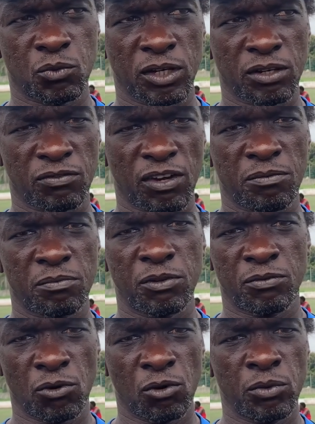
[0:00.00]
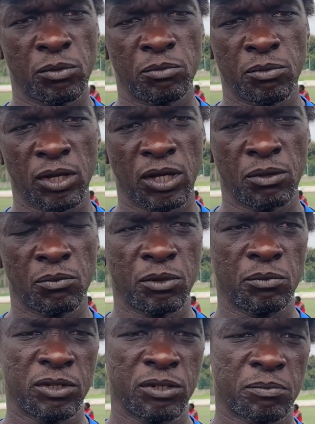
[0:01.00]
25 before we
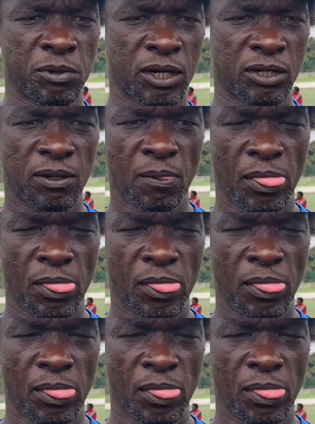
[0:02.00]
depart,